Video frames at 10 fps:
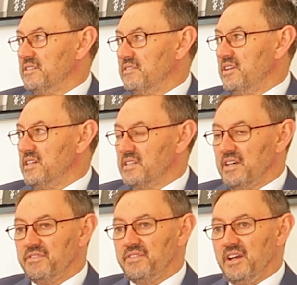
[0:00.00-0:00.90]
is a very
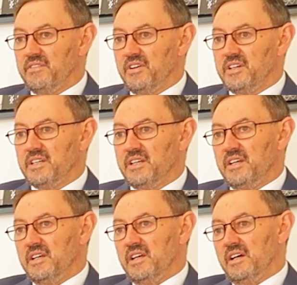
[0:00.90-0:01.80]
safe and very
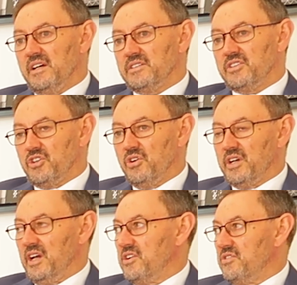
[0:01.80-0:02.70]
secure
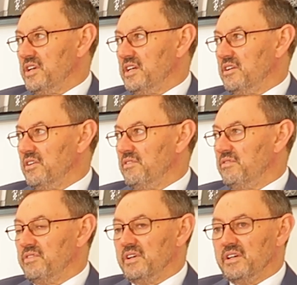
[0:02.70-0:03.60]
country.
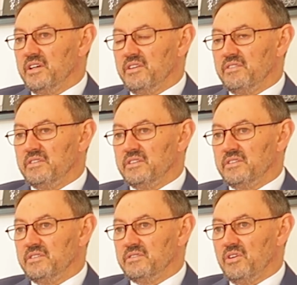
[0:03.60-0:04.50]

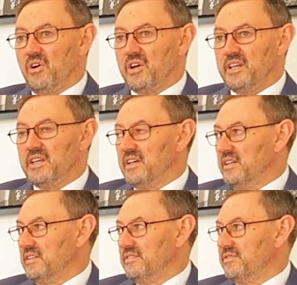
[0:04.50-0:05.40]
You hardly
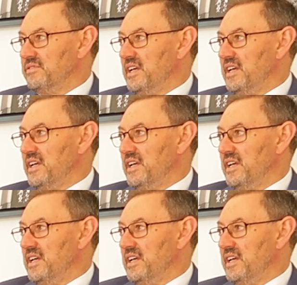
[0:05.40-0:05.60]
have